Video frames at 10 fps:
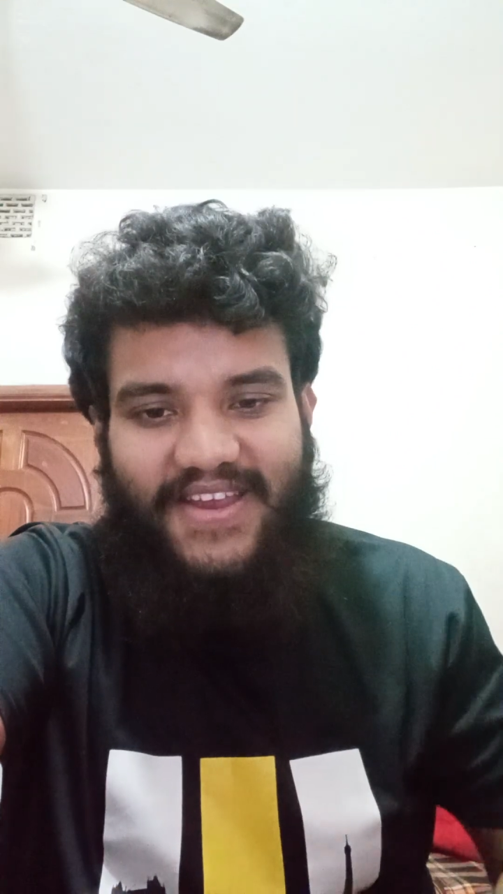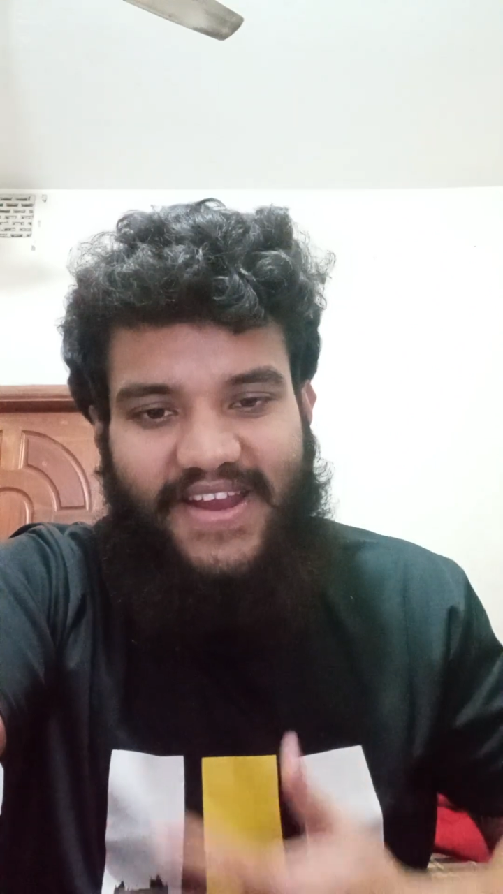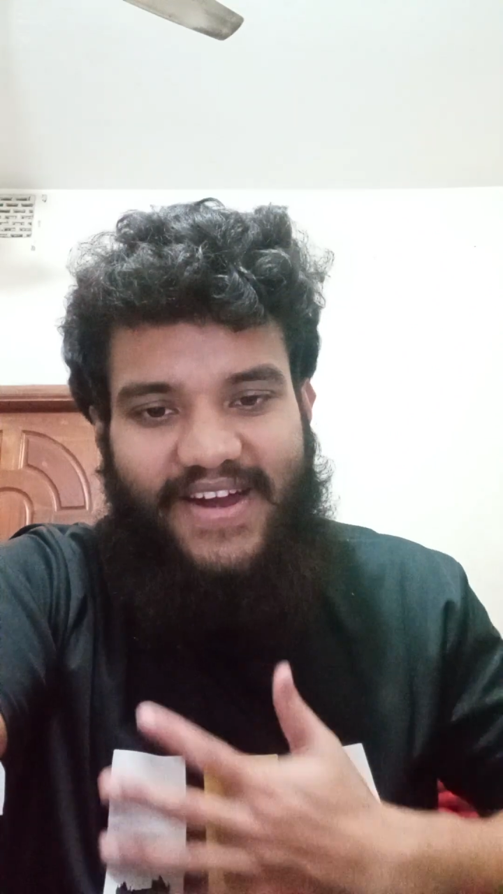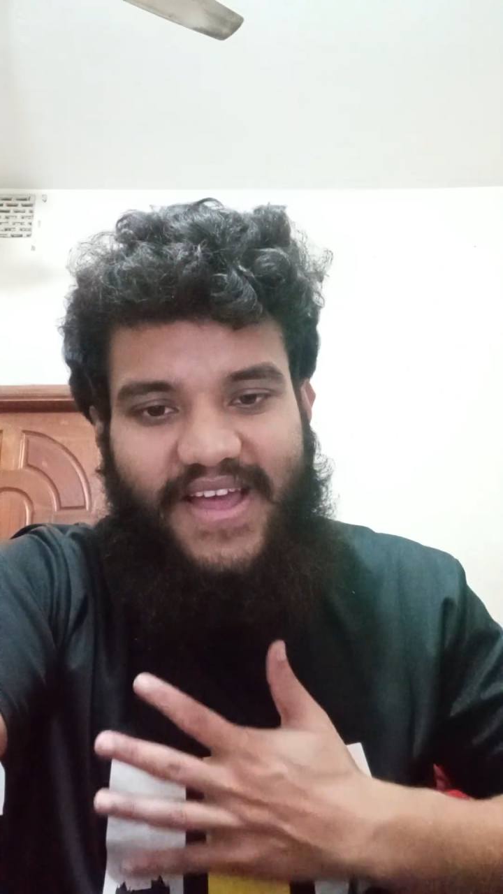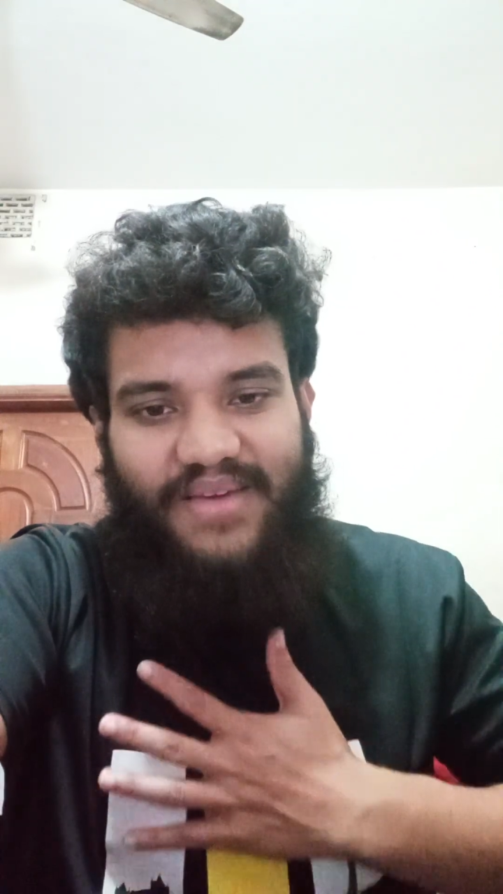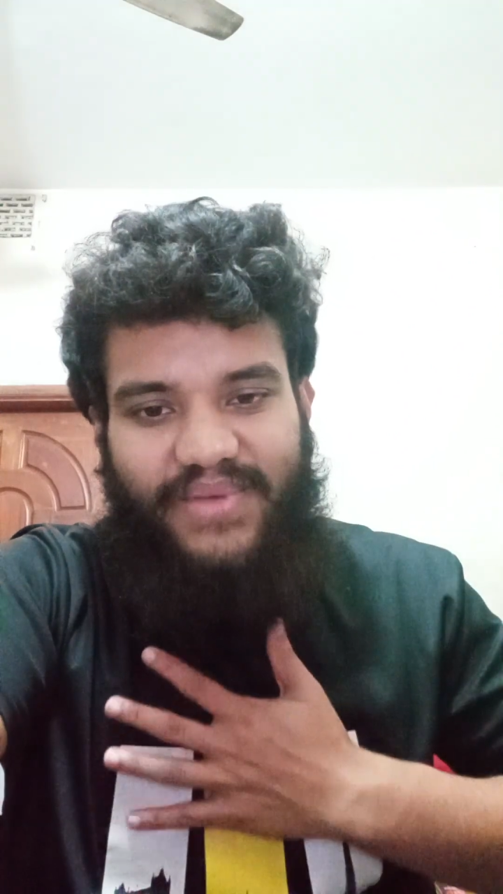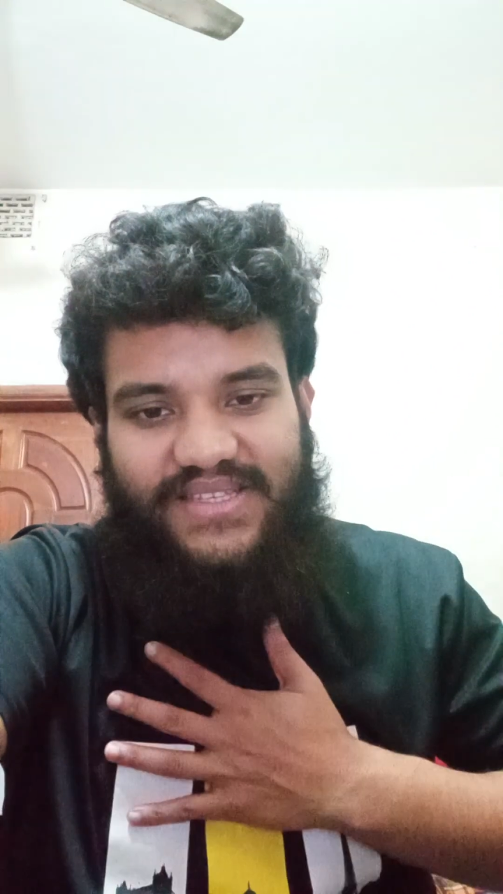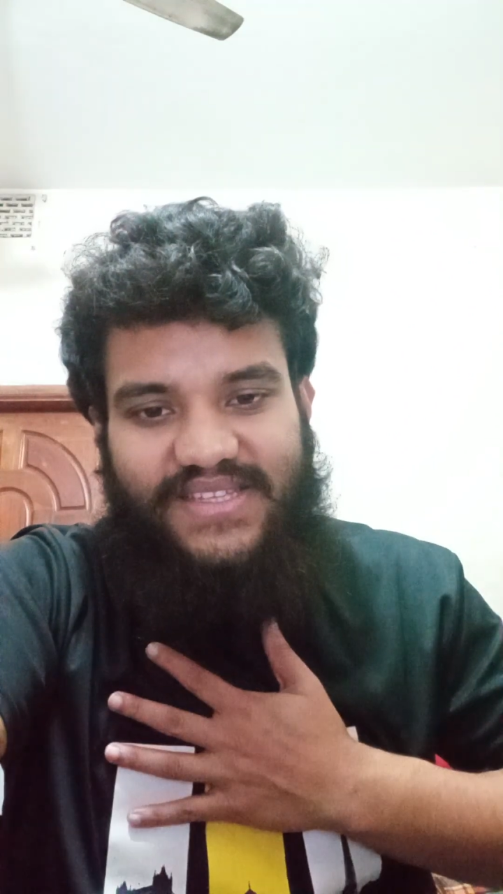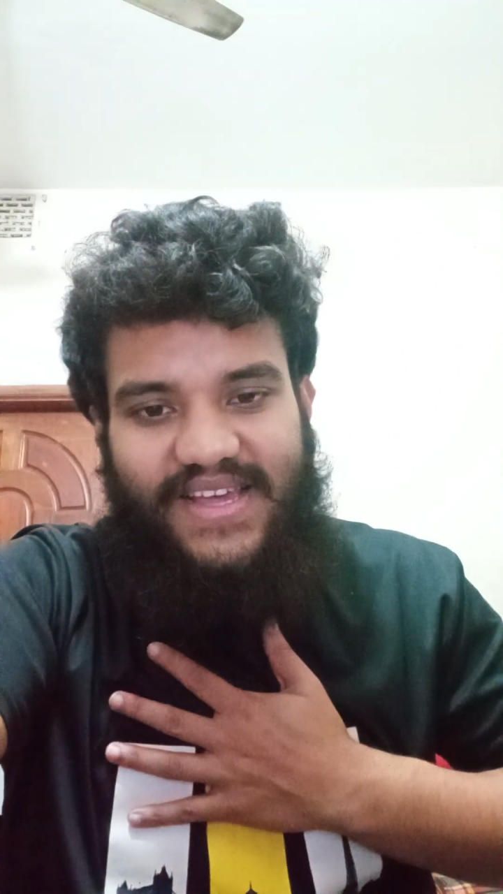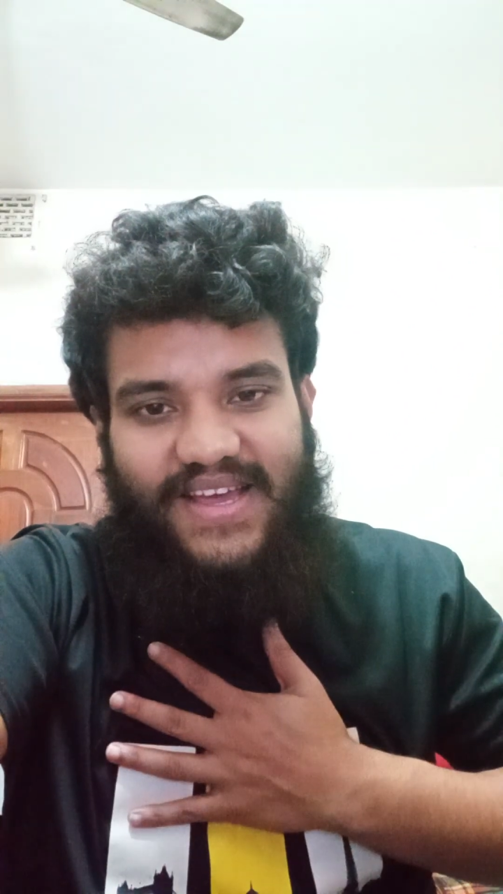Here I am
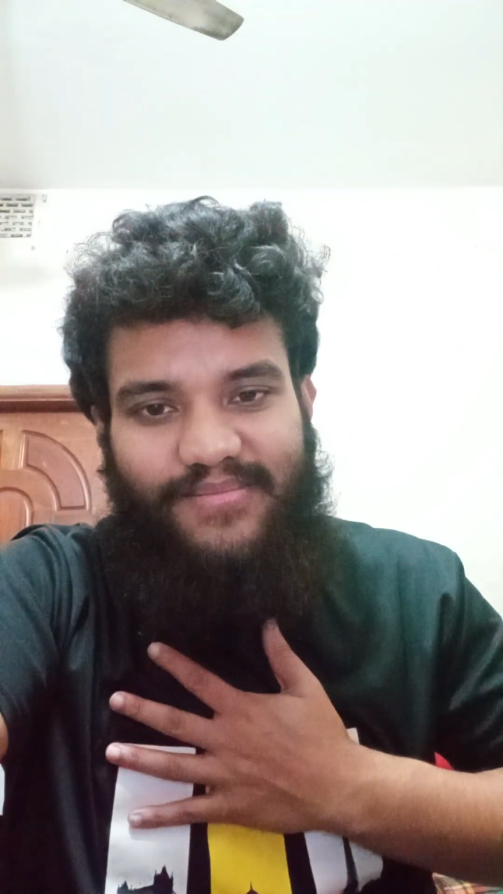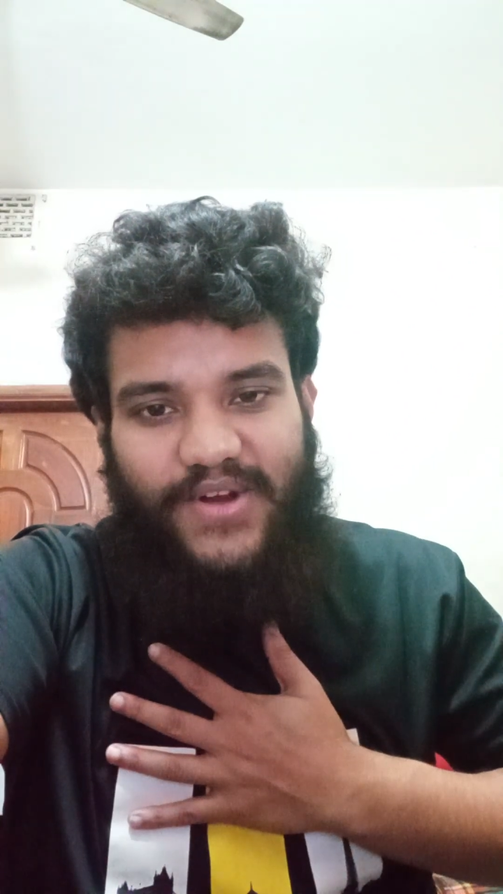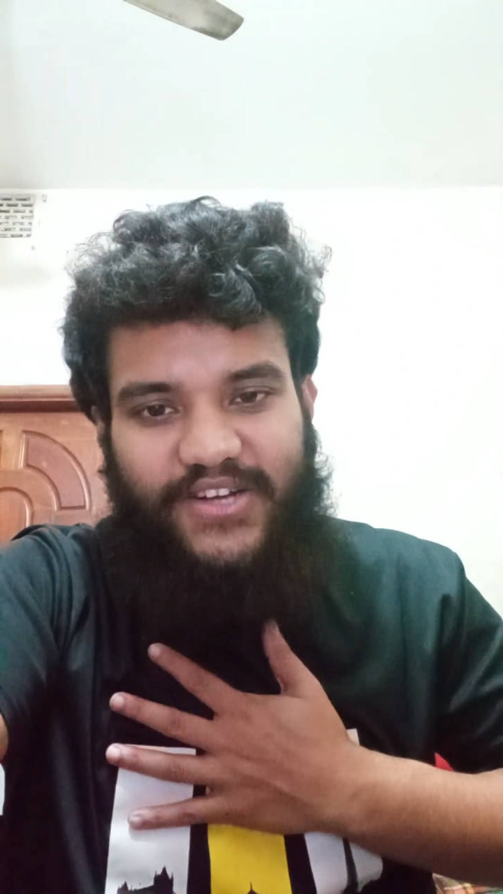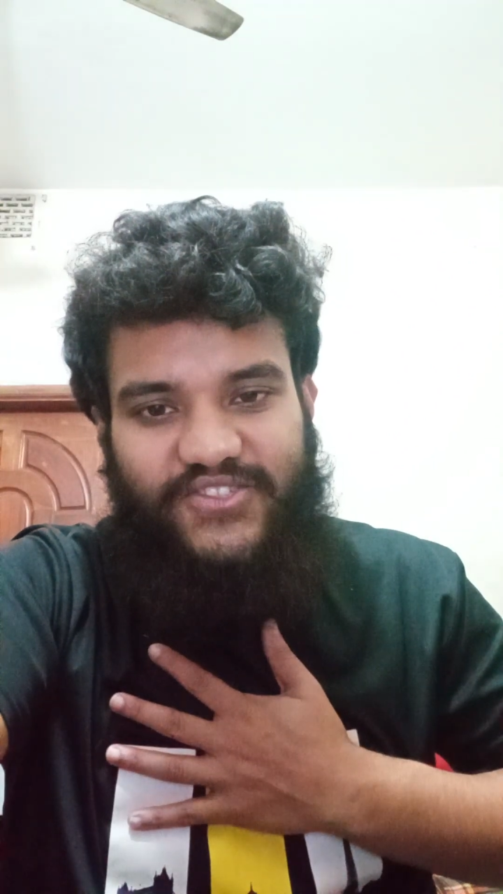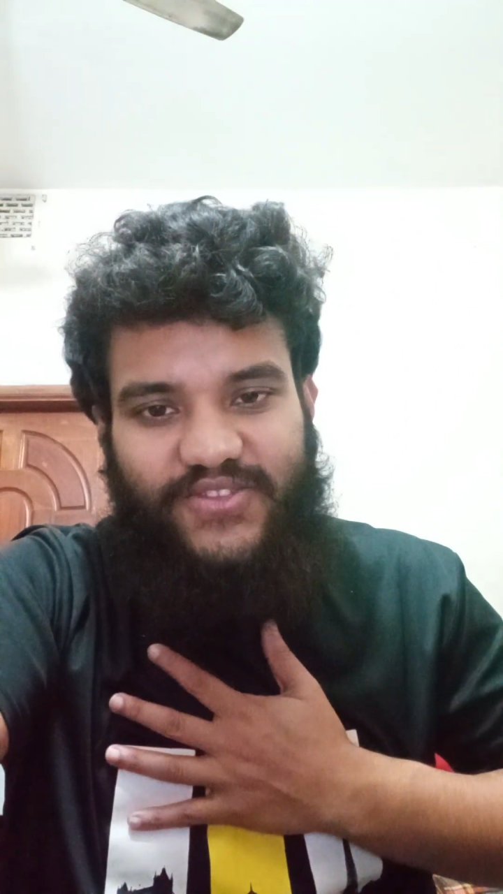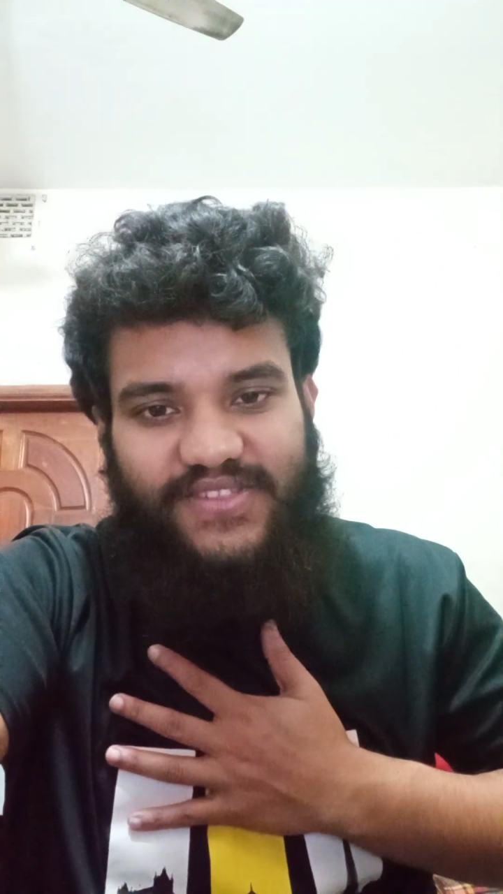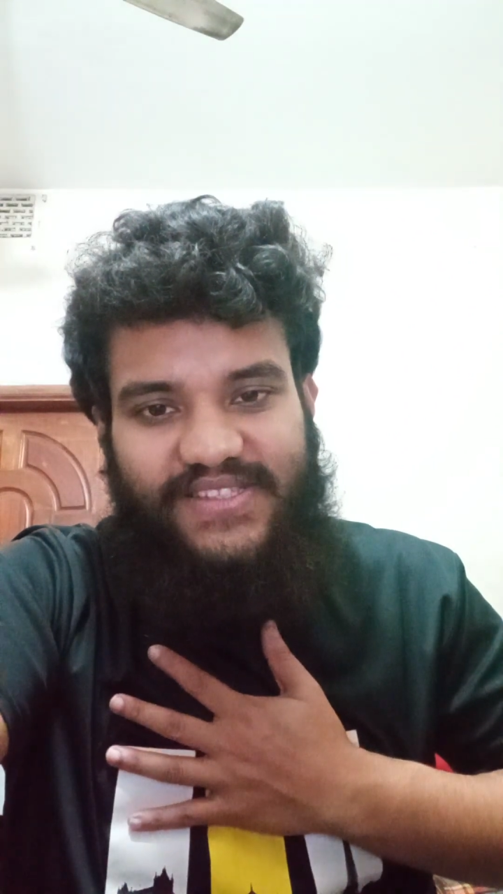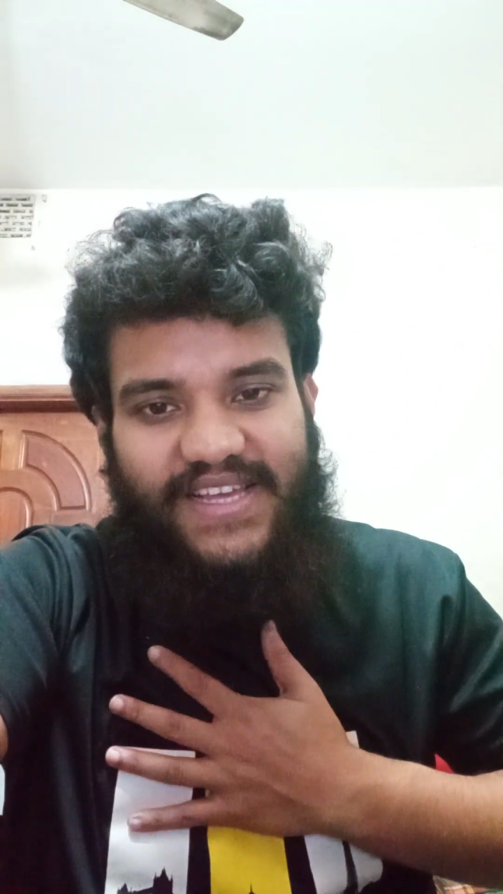a single person,